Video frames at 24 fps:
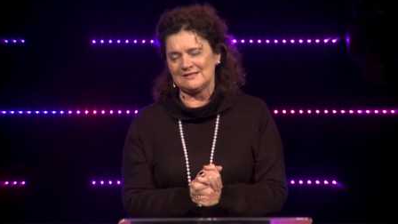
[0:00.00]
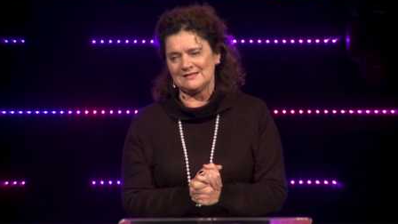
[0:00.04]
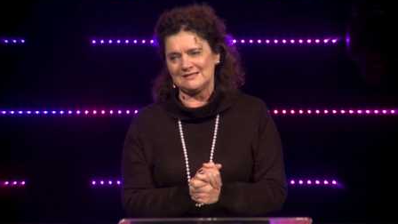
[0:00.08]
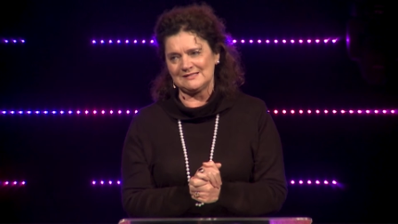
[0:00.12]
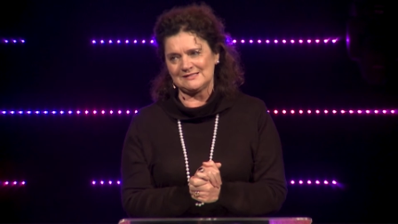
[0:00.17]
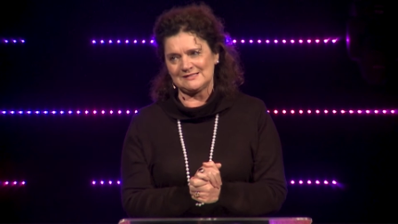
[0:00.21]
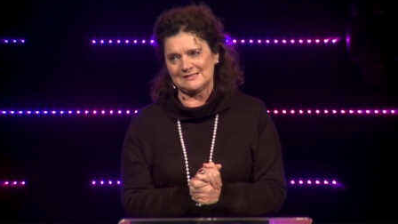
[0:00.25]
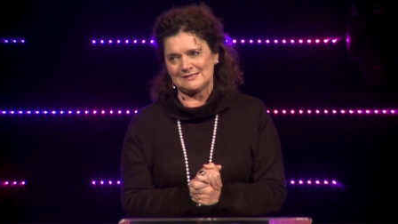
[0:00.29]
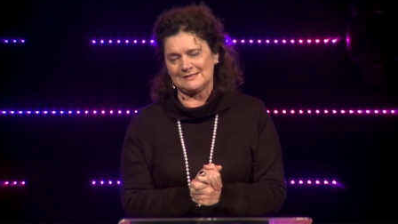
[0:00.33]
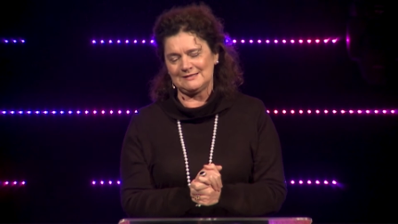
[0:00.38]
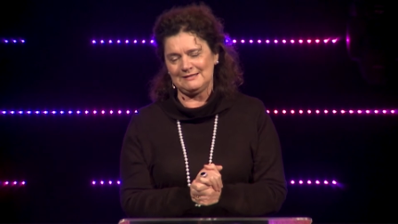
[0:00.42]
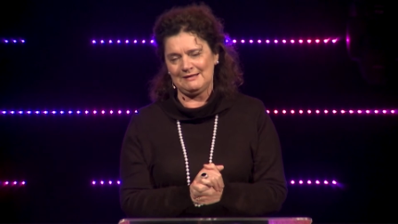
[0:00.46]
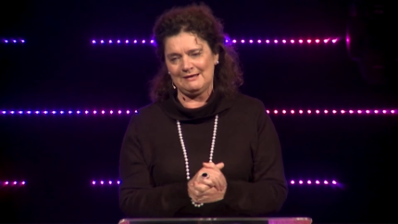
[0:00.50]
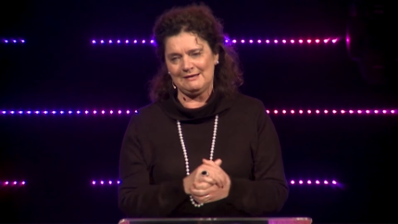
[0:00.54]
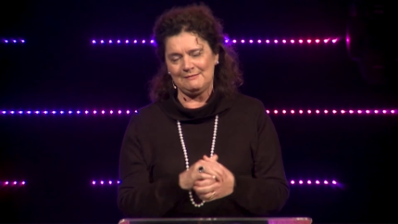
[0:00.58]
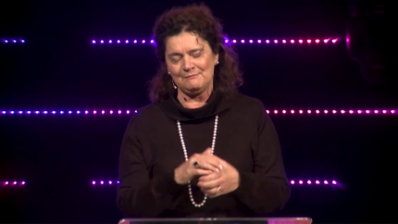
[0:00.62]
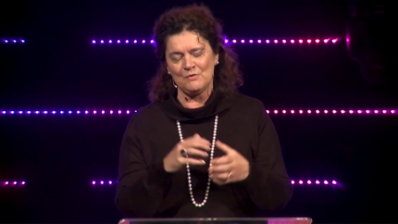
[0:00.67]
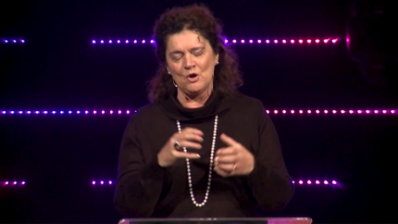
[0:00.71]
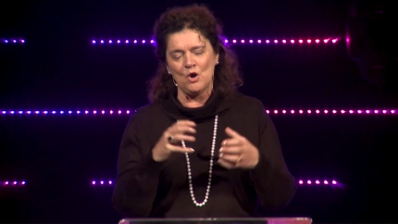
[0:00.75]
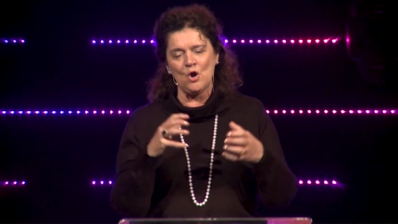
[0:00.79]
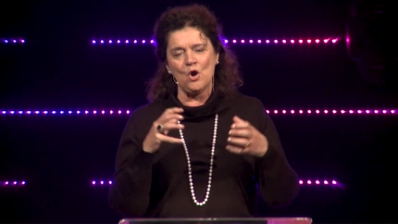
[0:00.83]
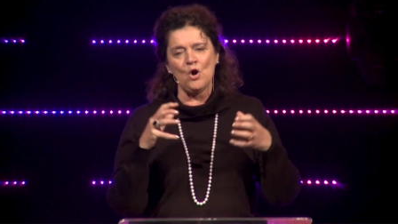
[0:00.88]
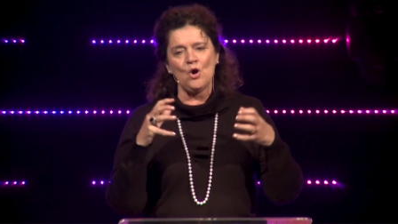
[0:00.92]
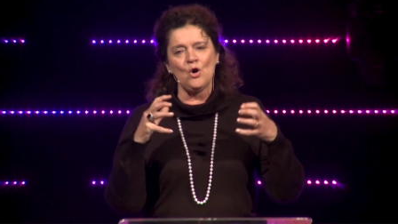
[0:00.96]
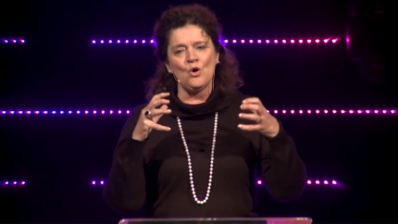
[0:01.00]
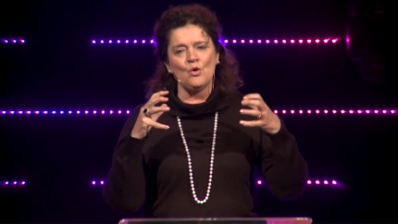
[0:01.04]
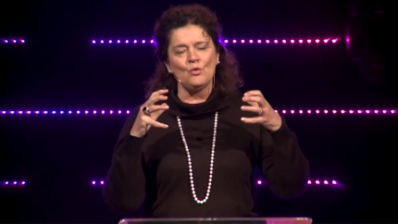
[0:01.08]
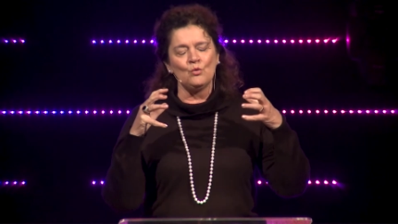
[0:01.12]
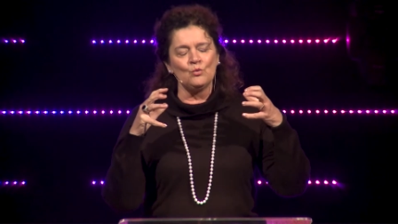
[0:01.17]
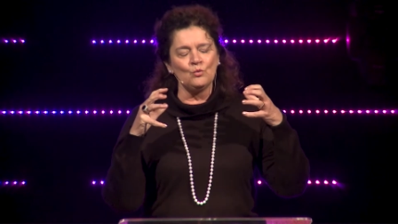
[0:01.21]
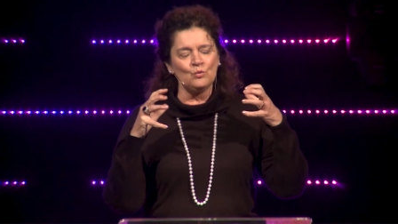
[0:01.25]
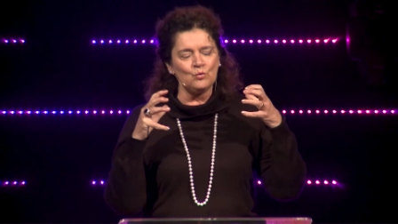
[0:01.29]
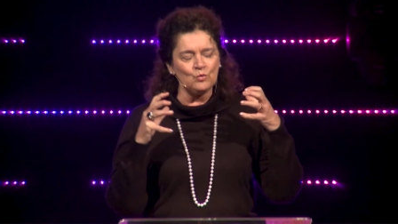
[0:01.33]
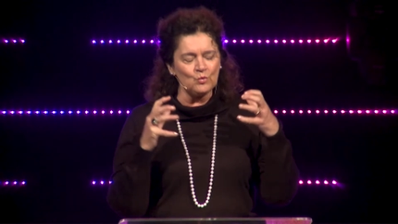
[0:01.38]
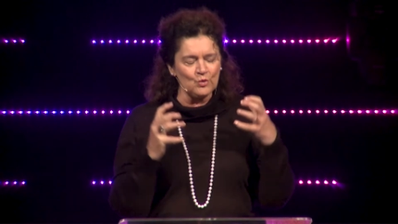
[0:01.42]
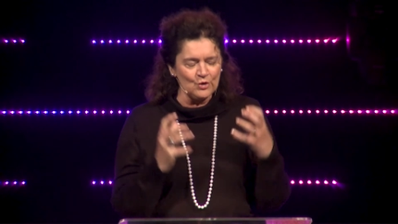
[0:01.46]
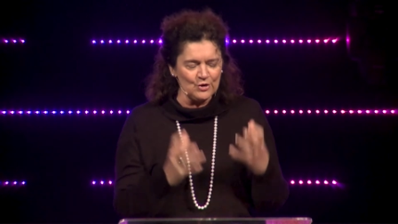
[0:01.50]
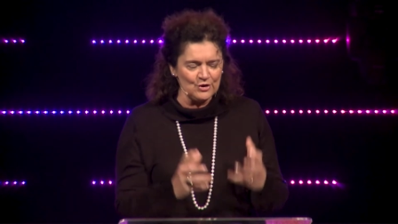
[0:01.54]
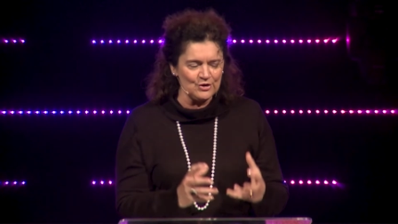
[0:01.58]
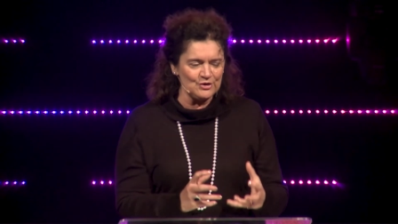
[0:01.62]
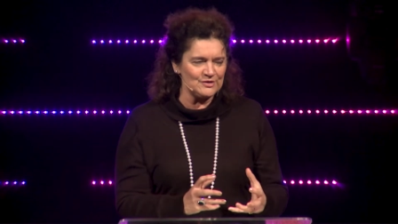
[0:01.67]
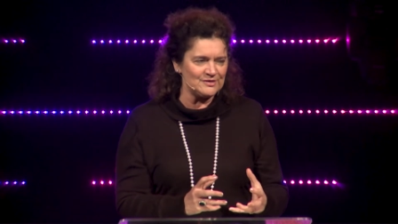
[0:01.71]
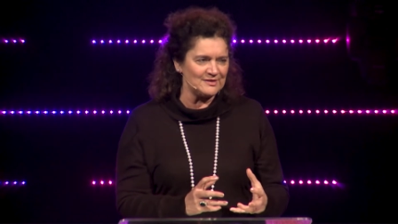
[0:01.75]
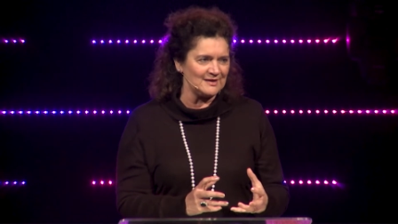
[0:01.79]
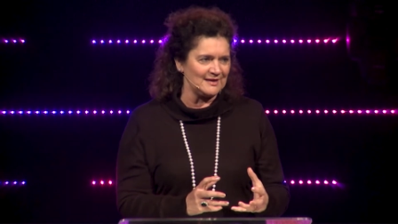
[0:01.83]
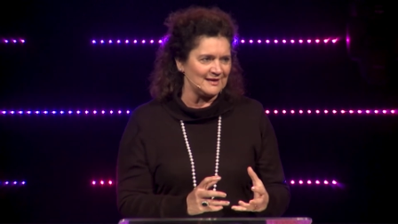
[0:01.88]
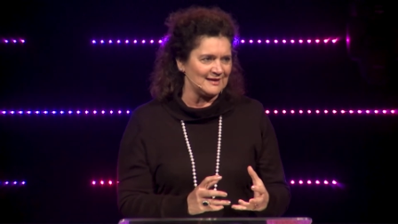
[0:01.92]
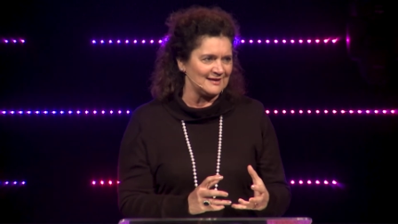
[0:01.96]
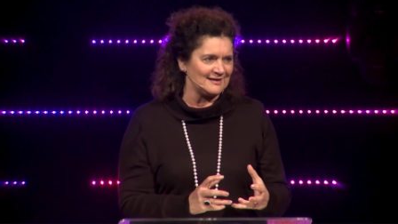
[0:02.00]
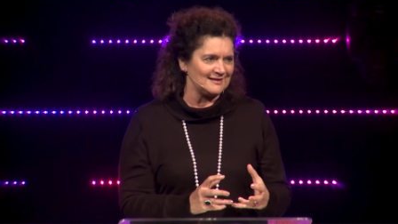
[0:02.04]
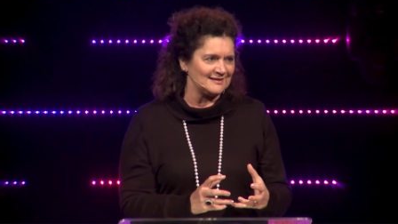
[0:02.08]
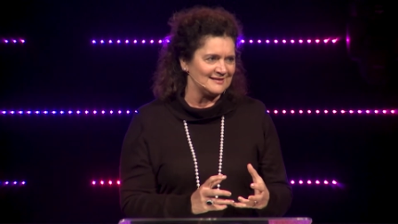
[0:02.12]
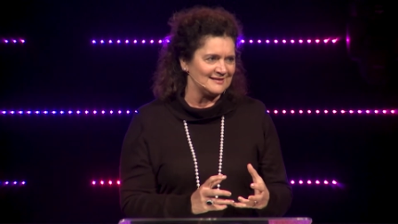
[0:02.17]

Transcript: this theme, worthy.